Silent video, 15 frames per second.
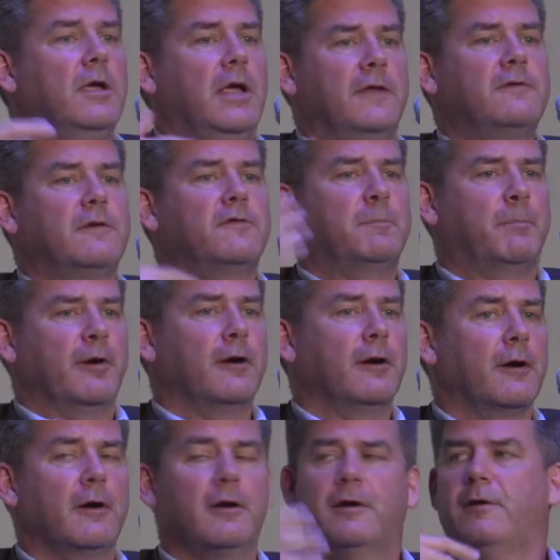it's a
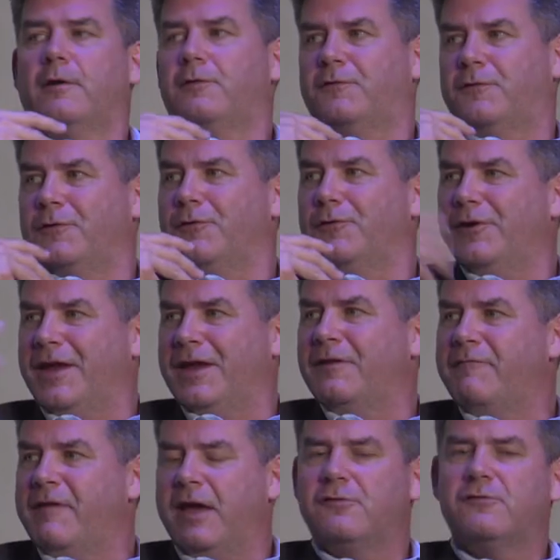spur to
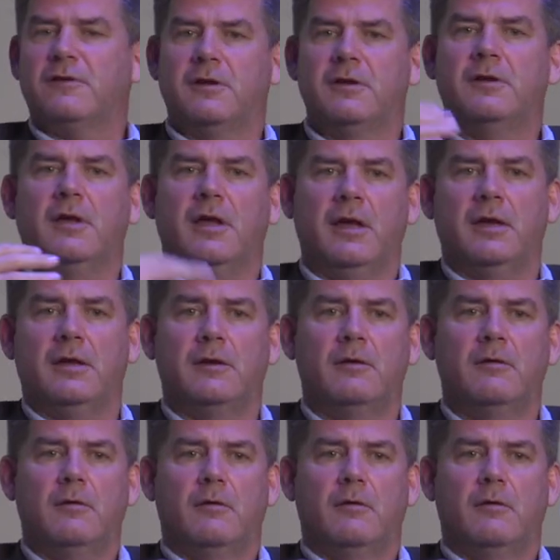innovation in